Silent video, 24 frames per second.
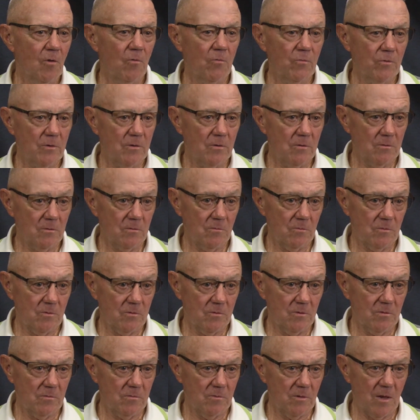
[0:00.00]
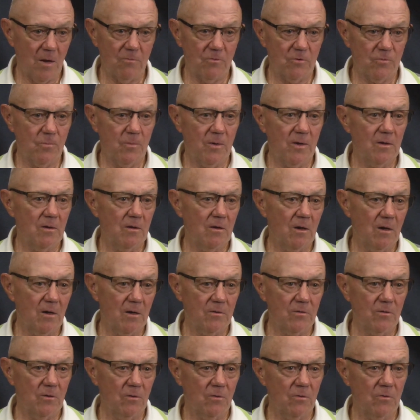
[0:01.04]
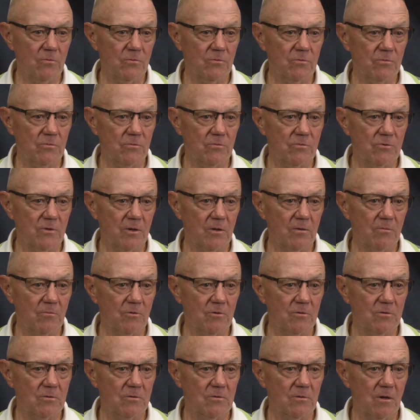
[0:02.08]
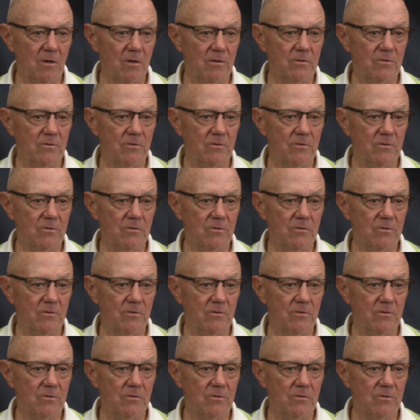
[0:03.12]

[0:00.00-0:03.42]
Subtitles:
Over here, that was mainly hot dogs and sandwiches, light